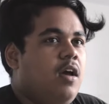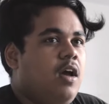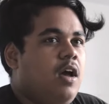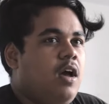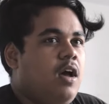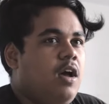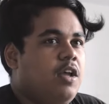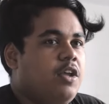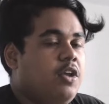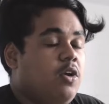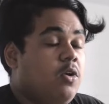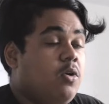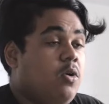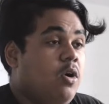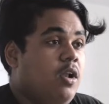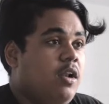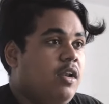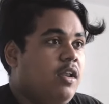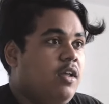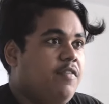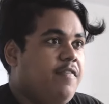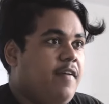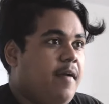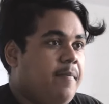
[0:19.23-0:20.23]
Uh, your
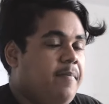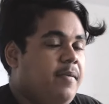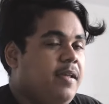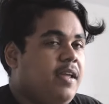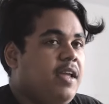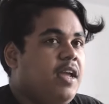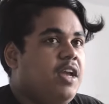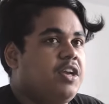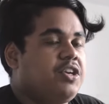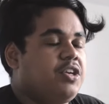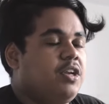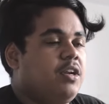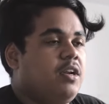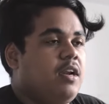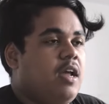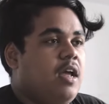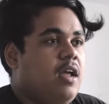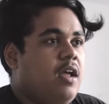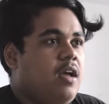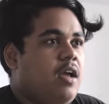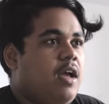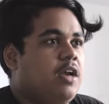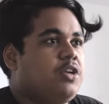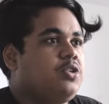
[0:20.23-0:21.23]
quality of application
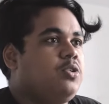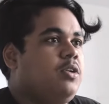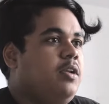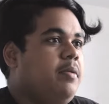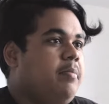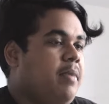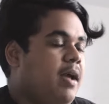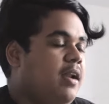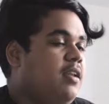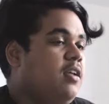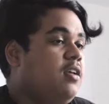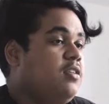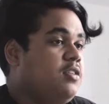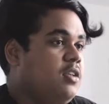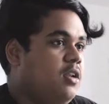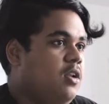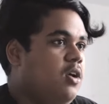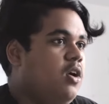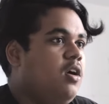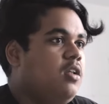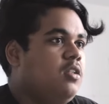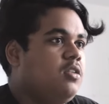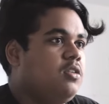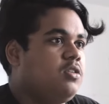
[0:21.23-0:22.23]
actually matters a
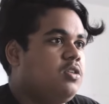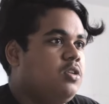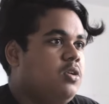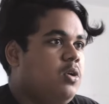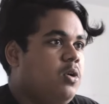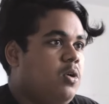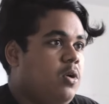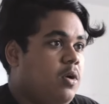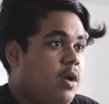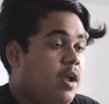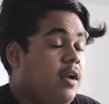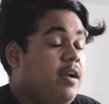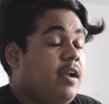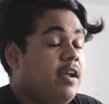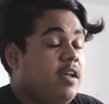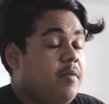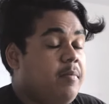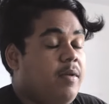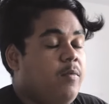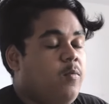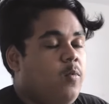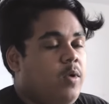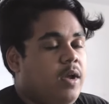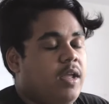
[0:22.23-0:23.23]
lot, so I
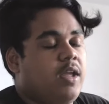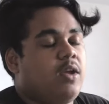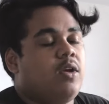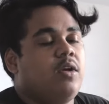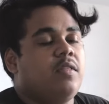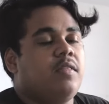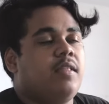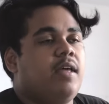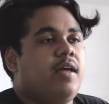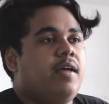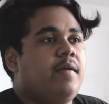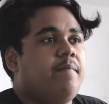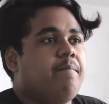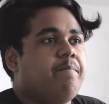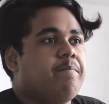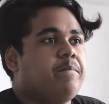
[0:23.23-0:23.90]
recommend working on that.